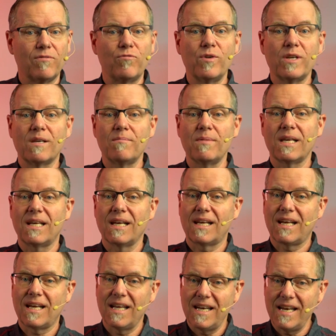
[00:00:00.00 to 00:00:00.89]
if we can make a
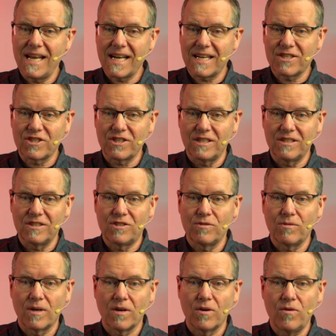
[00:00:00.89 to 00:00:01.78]
connection
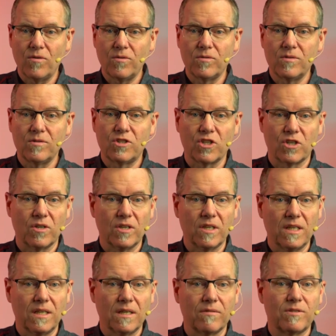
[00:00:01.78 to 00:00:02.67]
to our own
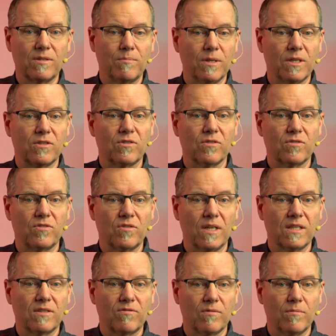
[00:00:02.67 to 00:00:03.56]
journey of spiritual
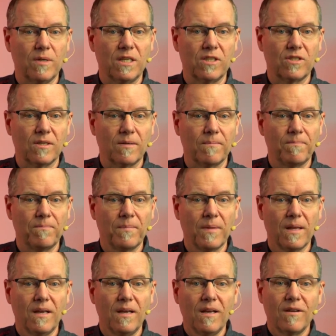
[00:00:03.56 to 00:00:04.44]
transformation.
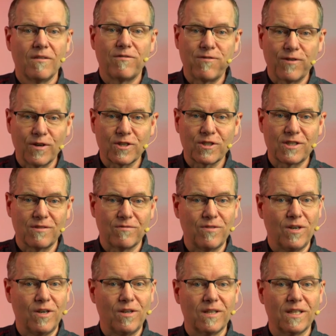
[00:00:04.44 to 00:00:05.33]
First of
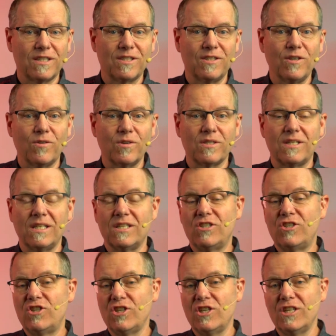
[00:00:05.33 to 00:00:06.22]
all, let's notice that
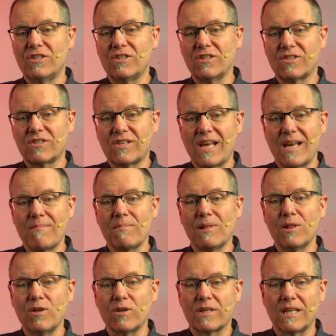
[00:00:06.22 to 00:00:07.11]
Jesus came
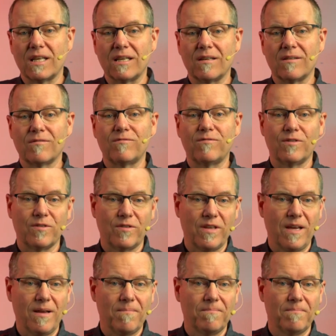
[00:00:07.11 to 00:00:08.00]
looking for
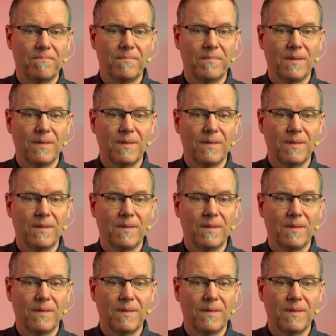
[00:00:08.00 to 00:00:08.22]
them.